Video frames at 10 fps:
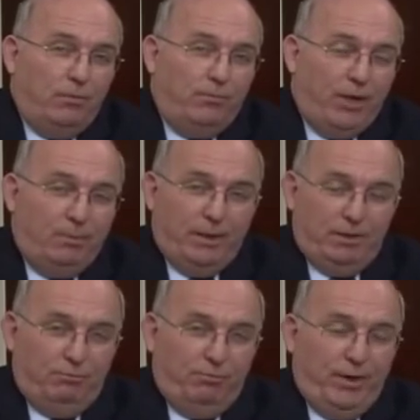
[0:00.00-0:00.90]
family and
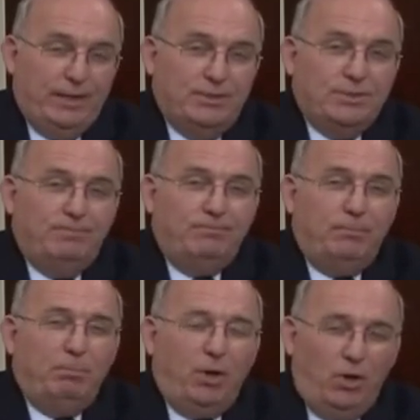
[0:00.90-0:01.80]
friends,
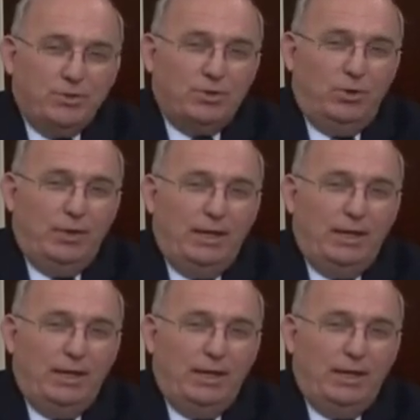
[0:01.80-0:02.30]
but also